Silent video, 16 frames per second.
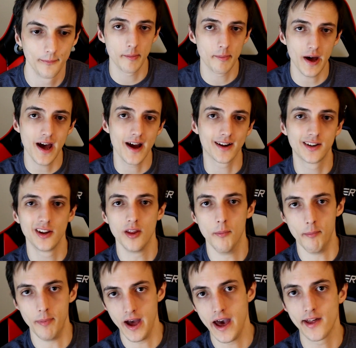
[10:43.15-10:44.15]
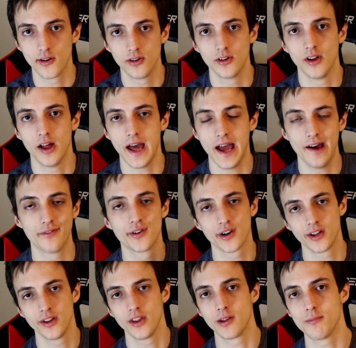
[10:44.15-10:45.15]
But back to the battle after
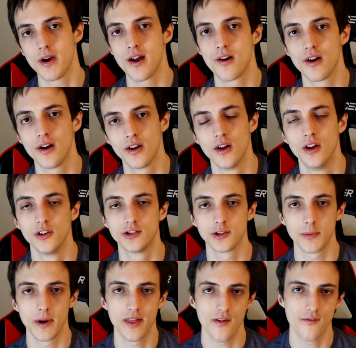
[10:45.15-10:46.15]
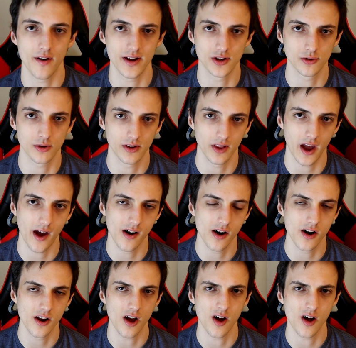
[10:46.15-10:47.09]
killing Mara, Superman then fights Green Lantern.